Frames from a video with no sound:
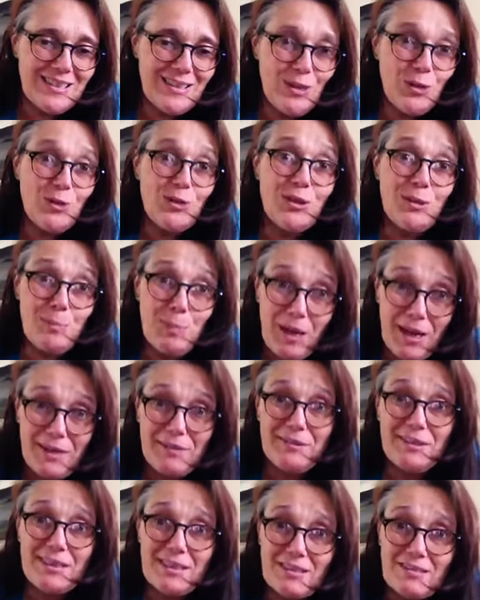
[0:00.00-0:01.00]
Honour
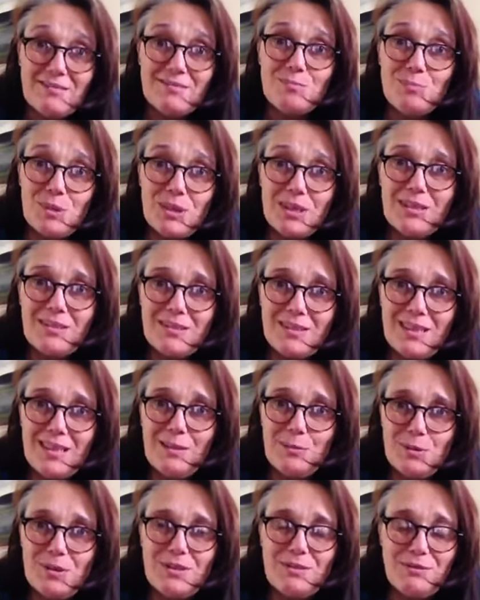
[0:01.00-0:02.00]
Perry, because
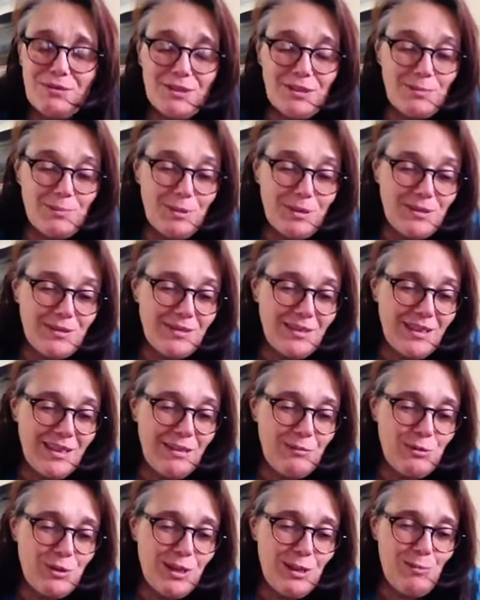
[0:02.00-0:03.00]
he was the first person that
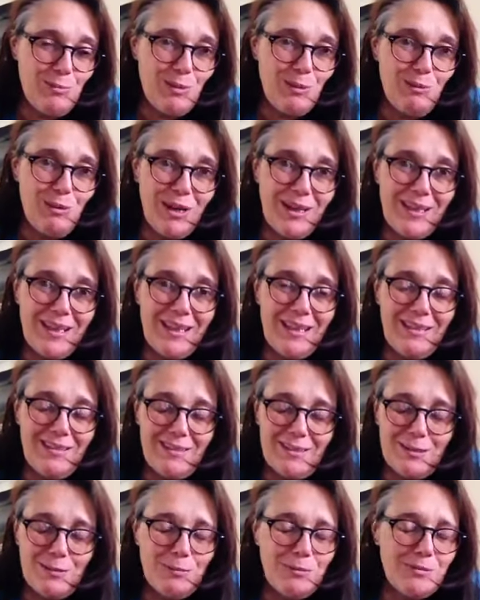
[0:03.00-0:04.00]
ever gave me Reiki,
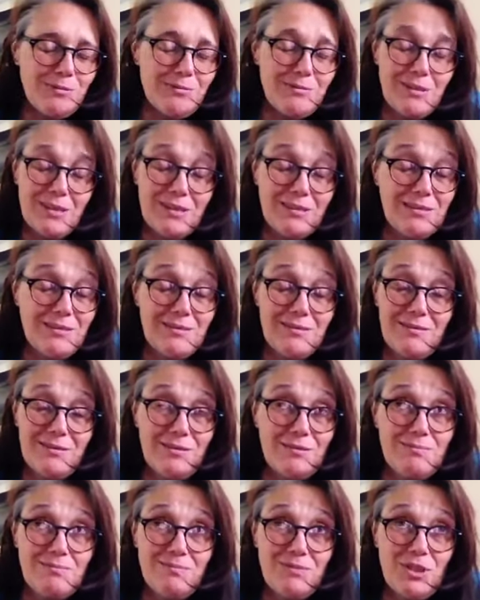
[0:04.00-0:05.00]
and I will
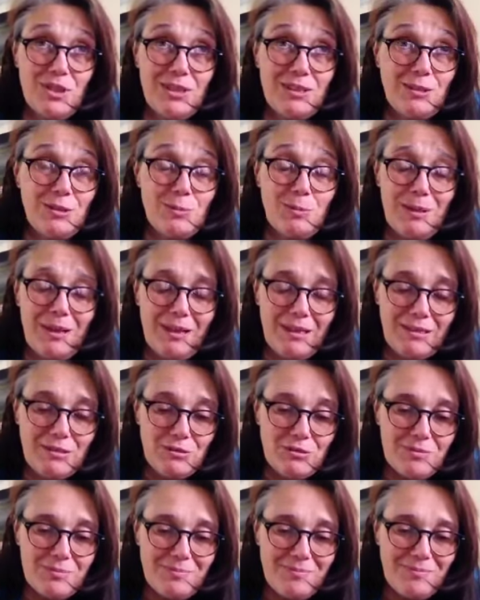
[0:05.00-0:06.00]
change my
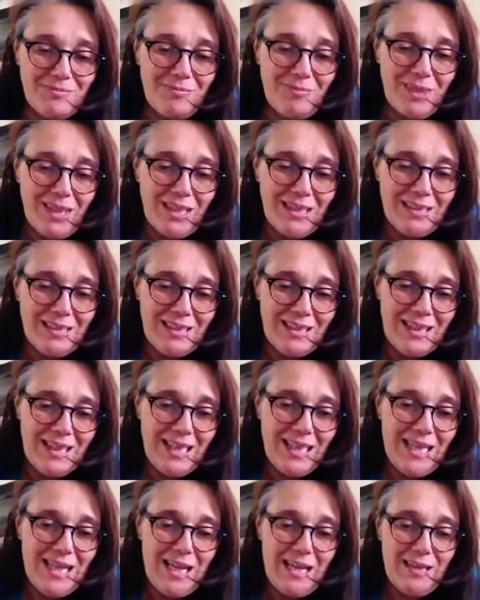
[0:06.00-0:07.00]
life.
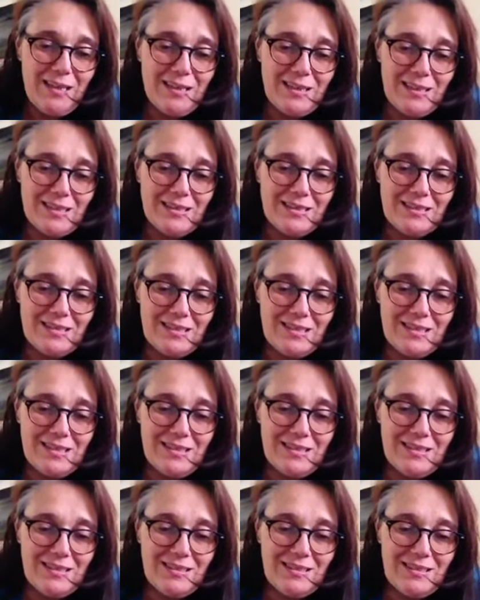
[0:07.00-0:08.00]
And
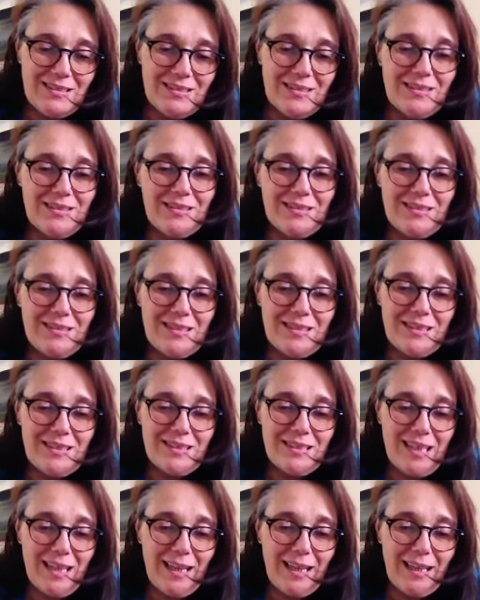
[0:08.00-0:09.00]
to
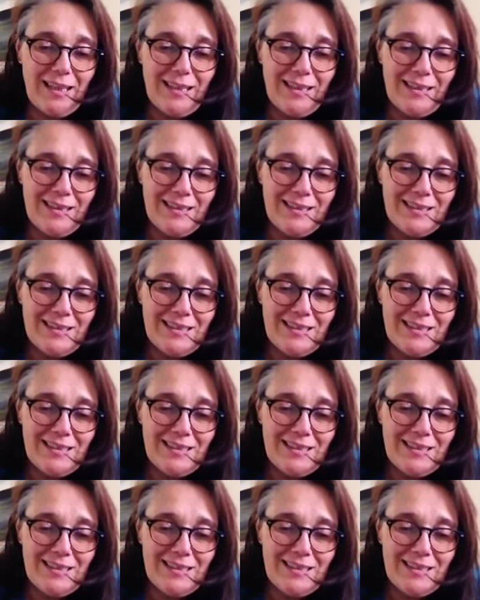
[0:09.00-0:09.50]
say,